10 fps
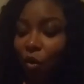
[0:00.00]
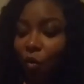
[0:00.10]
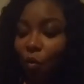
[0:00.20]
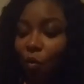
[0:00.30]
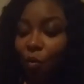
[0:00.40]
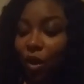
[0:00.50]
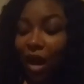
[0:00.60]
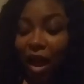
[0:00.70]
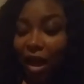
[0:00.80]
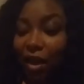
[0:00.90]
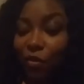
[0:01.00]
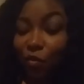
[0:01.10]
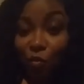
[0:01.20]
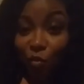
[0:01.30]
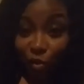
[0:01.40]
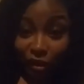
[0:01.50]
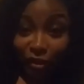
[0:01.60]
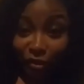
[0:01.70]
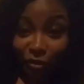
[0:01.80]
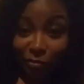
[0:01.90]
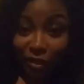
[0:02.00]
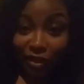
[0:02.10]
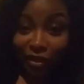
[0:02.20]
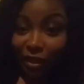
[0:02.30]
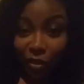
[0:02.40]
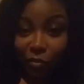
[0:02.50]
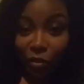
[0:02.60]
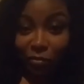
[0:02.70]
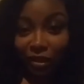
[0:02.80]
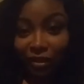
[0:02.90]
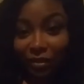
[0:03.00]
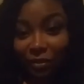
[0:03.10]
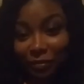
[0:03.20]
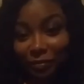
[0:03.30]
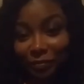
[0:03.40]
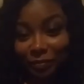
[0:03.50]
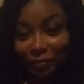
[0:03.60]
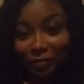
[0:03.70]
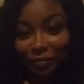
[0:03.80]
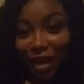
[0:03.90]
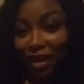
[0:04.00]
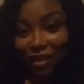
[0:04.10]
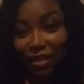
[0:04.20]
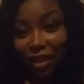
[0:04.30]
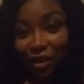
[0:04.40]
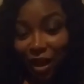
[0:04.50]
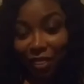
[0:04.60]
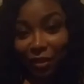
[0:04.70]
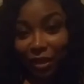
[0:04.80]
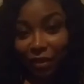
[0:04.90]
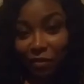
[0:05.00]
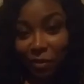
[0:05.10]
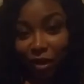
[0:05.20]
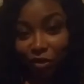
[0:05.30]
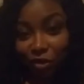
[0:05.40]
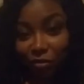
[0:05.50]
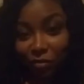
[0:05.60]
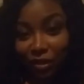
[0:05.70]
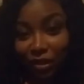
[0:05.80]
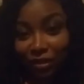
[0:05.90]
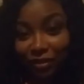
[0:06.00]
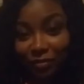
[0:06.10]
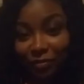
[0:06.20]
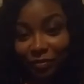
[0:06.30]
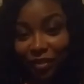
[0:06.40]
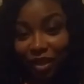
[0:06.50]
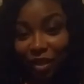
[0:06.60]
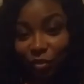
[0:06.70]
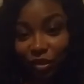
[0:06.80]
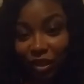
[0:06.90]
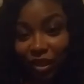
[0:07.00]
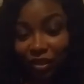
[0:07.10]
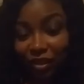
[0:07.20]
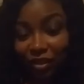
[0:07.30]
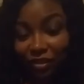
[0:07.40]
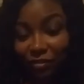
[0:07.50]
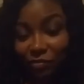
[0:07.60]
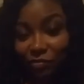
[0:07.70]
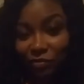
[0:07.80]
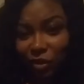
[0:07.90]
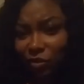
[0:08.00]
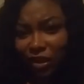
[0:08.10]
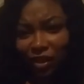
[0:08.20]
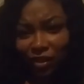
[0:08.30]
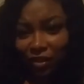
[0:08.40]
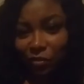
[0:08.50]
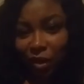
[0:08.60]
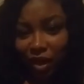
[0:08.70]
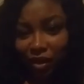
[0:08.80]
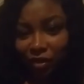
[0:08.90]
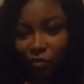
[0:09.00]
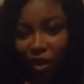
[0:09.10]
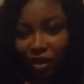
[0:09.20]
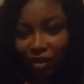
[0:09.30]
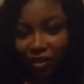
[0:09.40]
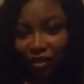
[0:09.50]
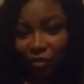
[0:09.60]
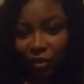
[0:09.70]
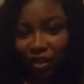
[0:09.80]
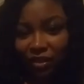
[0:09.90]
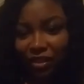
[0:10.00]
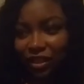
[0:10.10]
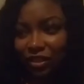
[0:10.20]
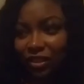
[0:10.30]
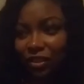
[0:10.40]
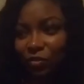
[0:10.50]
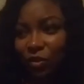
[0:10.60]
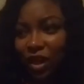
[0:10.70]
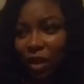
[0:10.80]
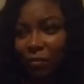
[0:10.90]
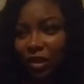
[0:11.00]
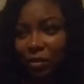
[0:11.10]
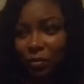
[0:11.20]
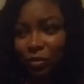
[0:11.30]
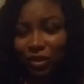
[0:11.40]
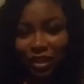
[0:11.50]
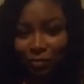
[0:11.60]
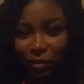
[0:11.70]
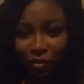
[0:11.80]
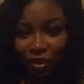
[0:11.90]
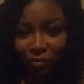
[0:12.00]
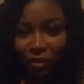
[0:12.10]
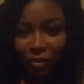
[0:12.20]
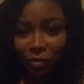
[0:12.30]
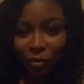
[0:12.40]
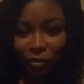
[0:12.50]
what I want it to be, then it won't be. And that's how I think everybody should be. No settling. No settling. Why? When there's what, how many people? 6 billion people.